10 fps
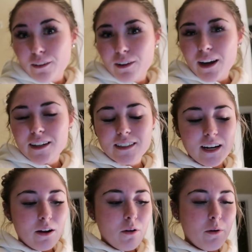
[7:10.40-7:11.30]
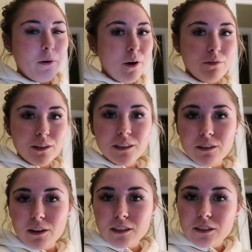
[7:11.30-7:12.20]
I love you guys, and I'll hopefully see
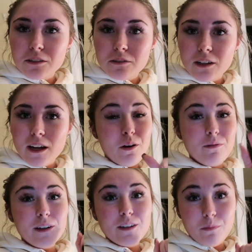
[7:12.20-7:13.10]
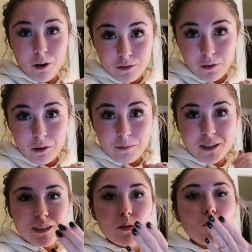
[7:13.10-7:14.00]
you very soon. Hopefully tomorrow's
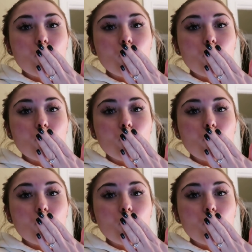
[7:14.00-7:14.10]
Vlogmas.